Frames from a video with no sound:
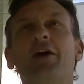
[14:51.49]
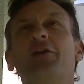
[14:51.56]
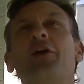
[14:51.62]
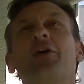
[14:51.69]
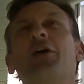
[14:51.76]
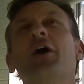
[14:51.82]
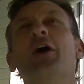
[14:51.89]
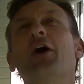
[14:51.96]

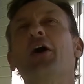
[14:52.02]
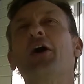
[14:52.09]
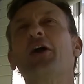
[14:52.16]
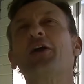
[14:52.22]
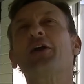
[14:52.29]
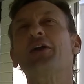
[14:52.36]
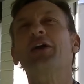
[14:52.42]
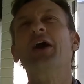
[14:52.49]

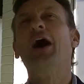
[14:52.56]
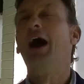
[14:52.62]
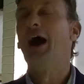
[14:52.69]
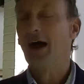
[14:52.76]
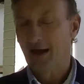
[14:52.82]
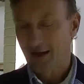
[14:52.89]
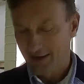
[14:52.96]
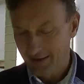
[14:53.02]
Demoralising, isn't it?
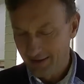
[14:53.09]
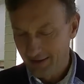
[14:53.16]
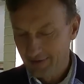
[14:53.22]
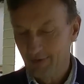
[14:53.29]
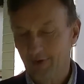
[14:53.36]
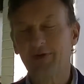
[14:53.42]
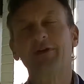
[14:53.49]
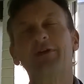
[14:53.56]
Uh,
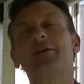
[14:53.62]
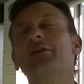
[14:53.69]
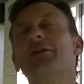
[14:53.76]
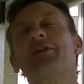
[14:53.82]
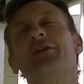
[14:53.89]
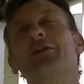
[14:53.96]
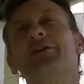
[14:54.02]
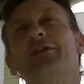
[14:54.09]
well,
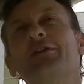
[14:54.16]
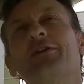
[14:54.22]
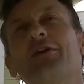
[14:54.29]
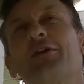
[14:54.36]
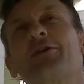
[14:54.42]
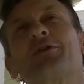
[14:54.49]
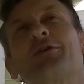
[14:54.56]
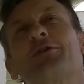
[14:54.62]

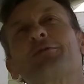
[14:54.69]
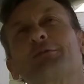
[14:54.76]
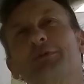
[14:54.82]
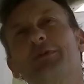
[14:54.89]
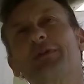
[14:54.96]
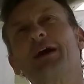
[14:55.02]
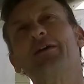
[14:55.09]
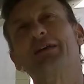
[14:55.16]
not a good look for
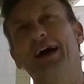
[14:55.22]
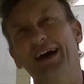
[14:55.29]
the owner.